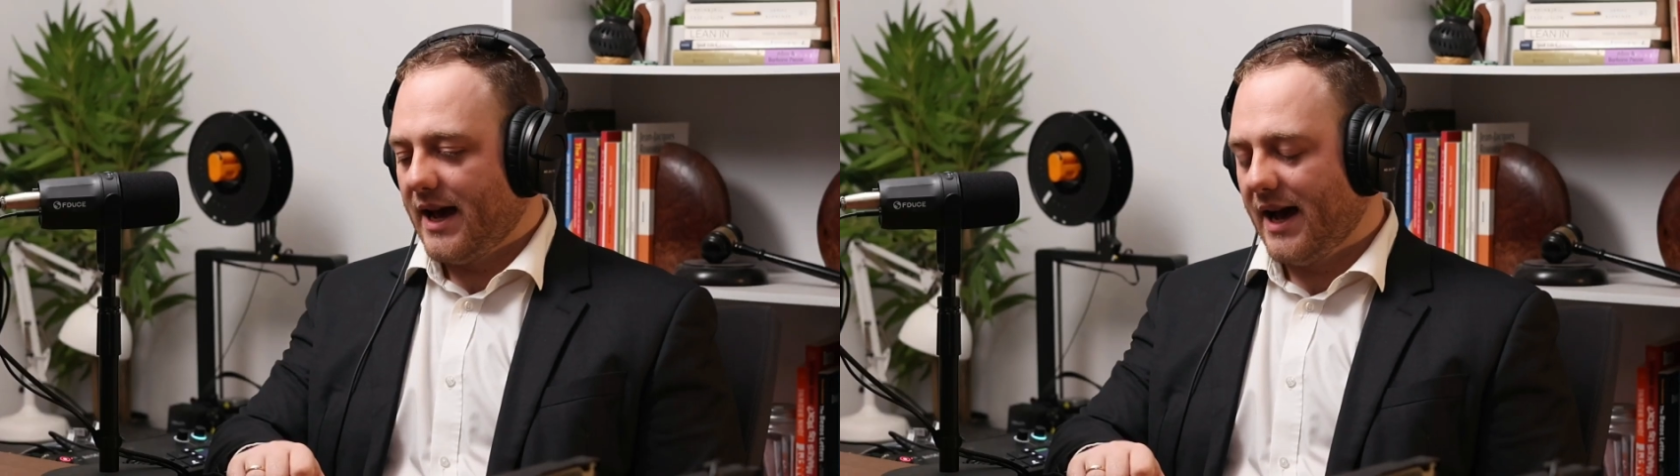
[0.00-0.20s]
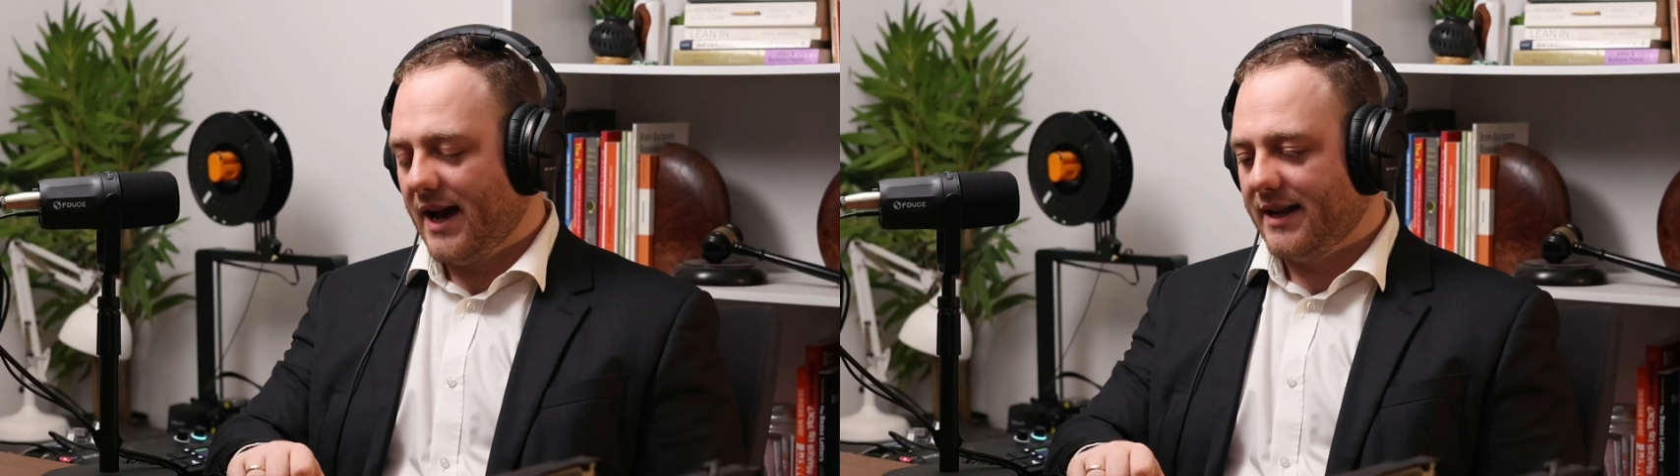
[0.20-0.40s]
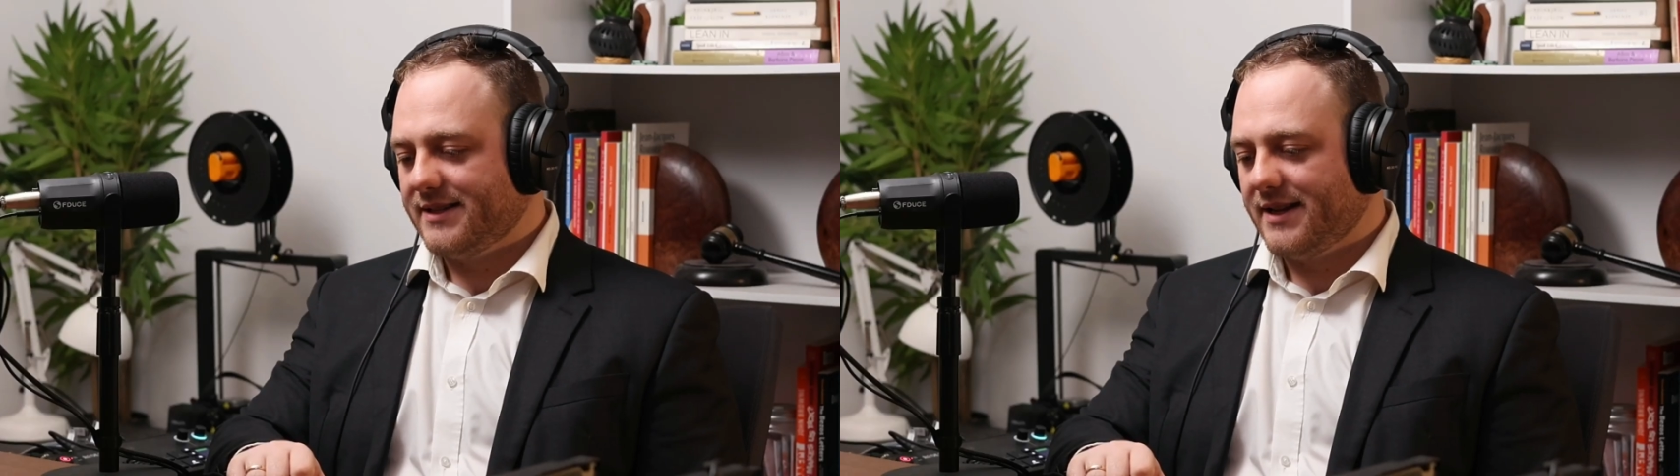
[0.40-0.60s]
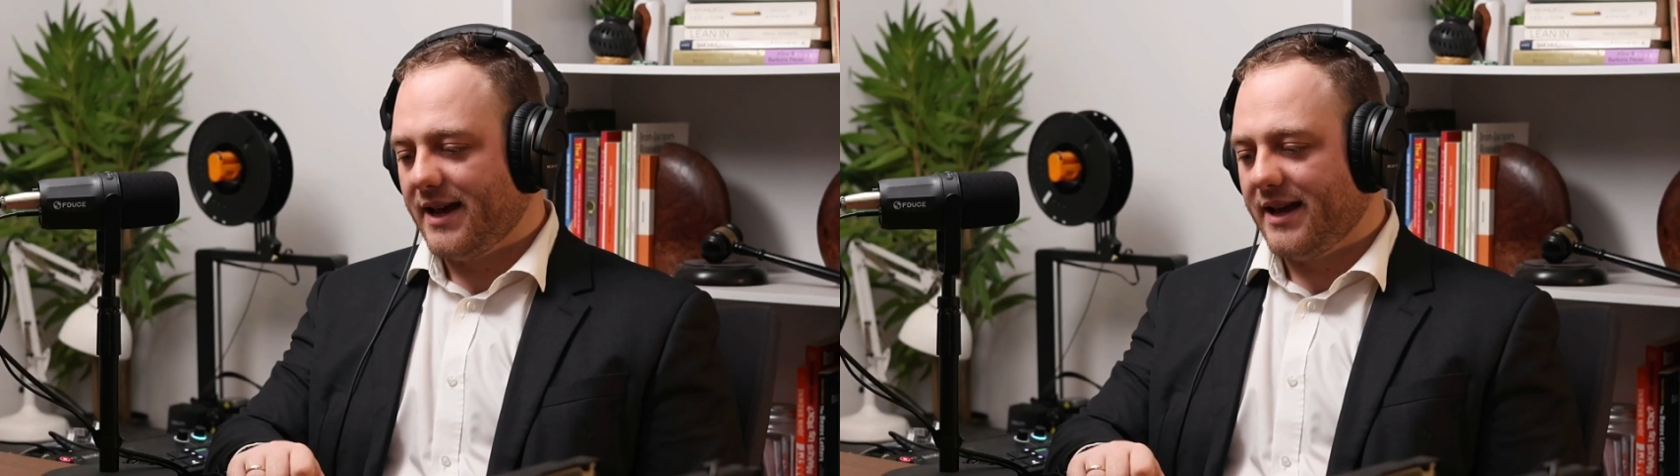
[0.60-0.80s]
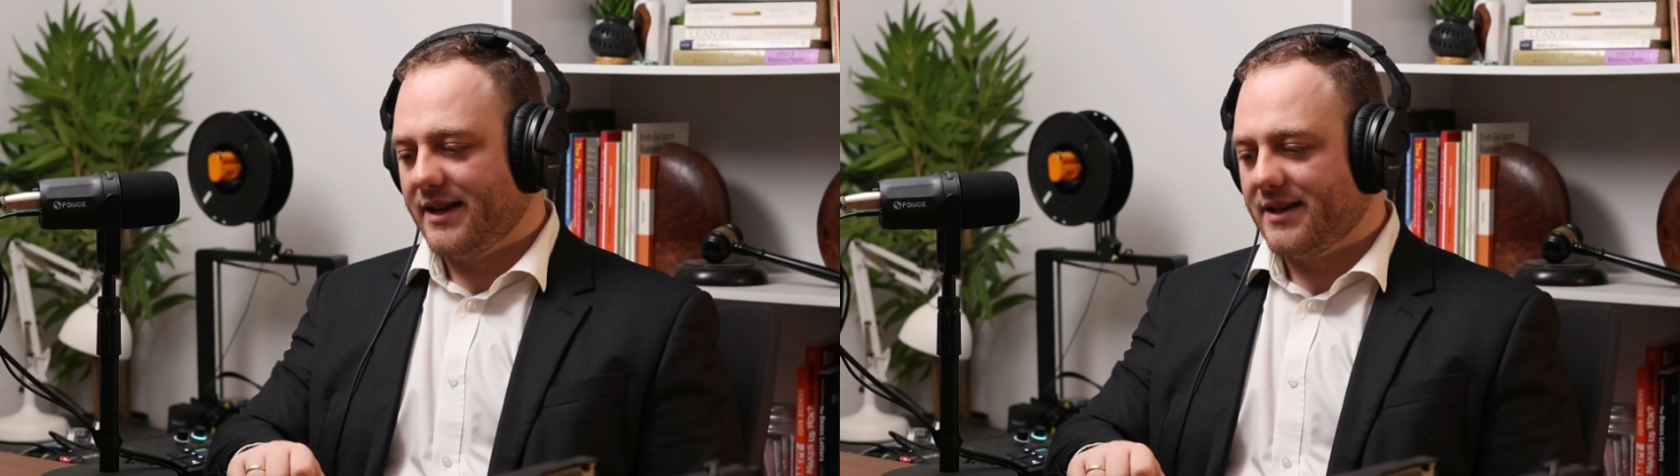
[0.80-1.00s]

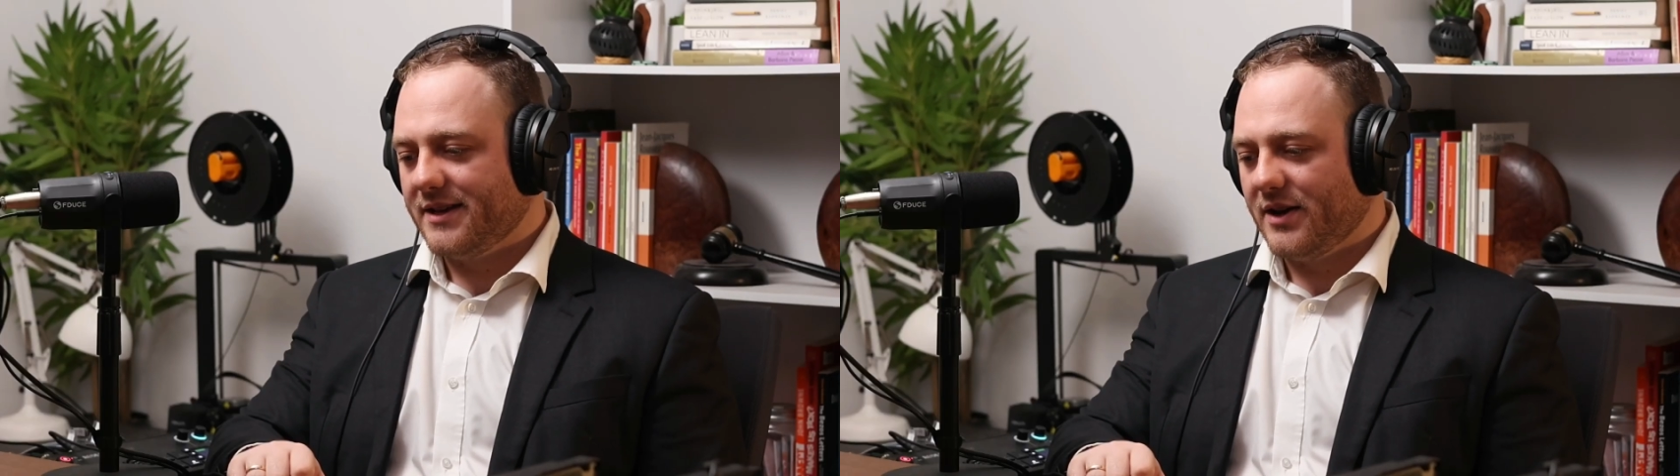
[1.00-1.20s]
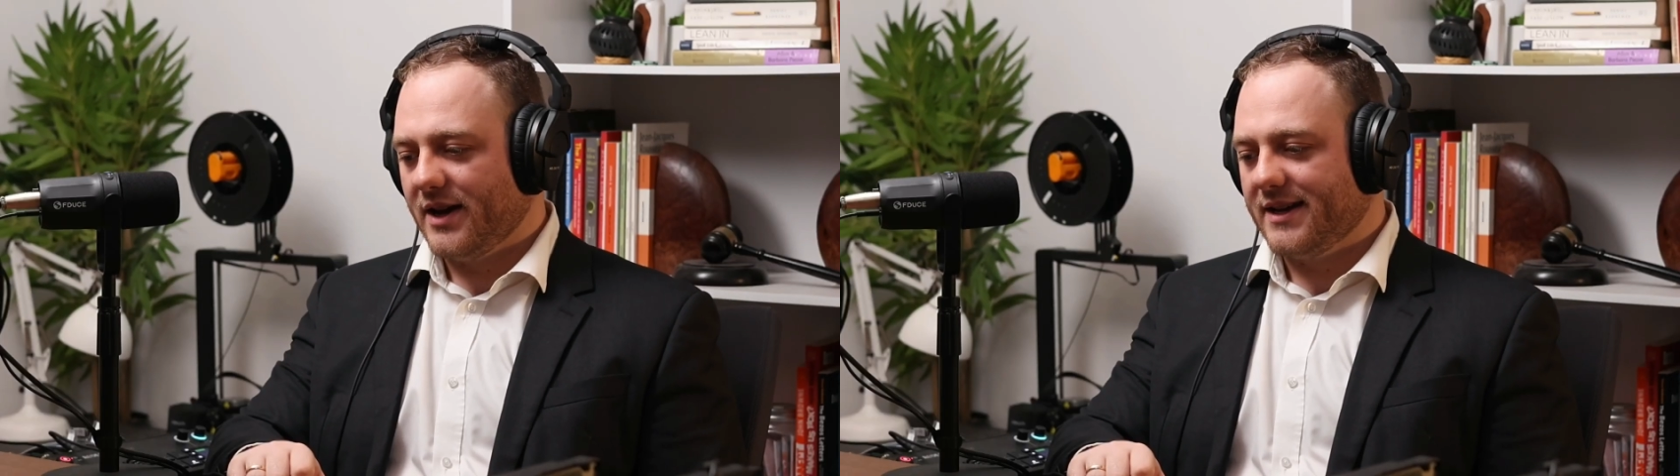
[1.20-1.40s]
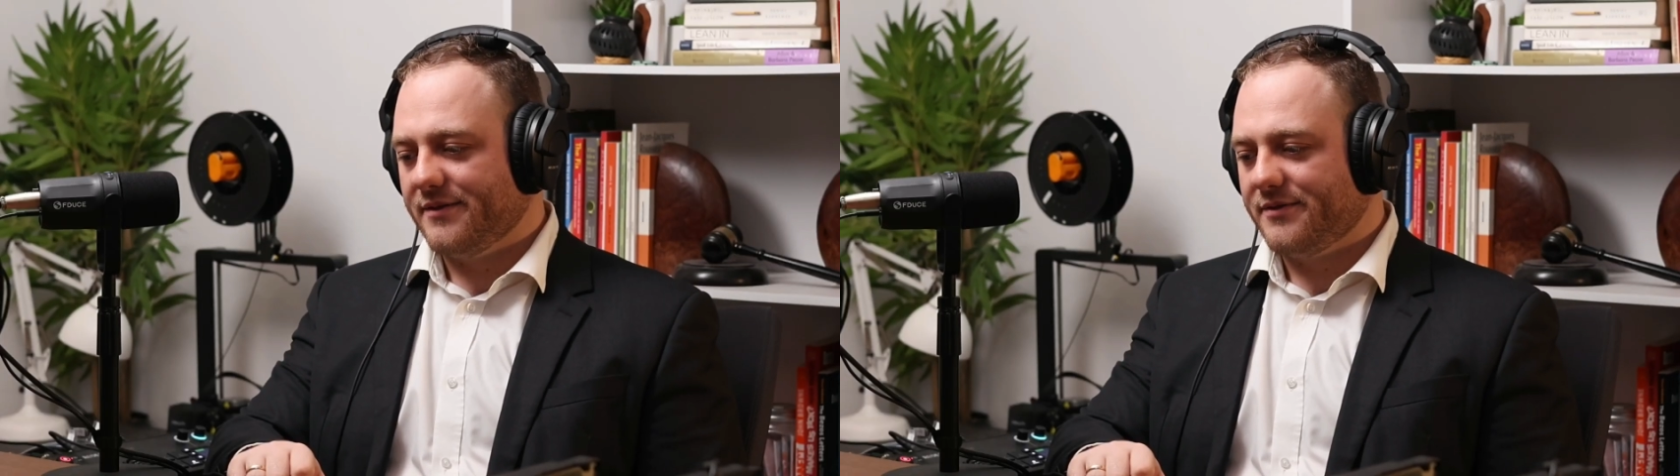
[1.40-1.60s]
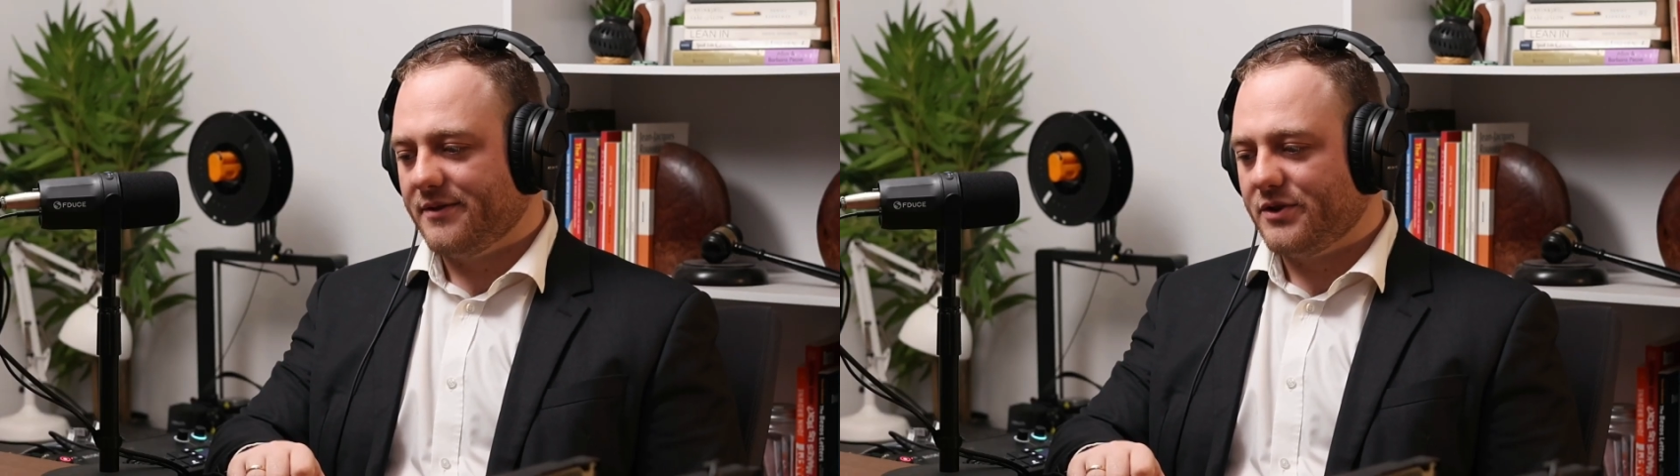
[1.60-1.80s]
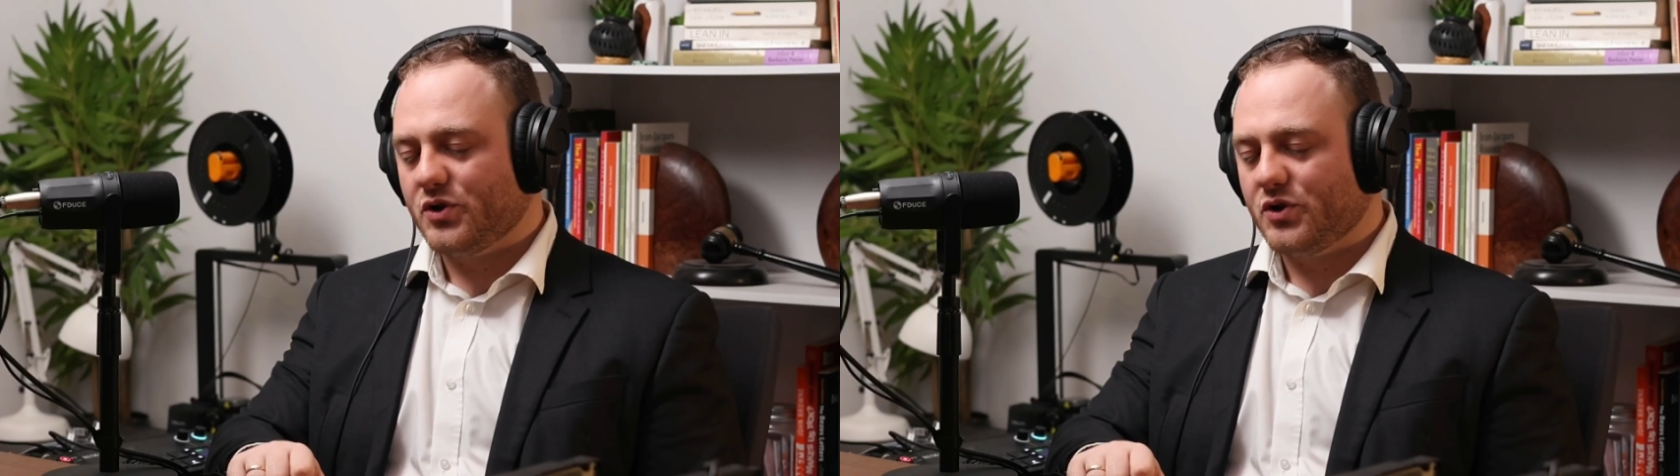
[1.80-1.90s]
Today I have